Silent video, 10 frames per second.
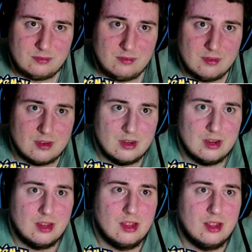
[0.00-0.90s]

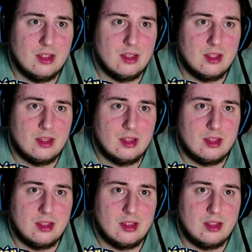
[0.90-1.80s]

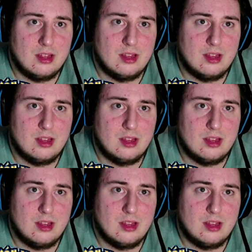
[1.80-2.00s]
No one is speaking in this clip.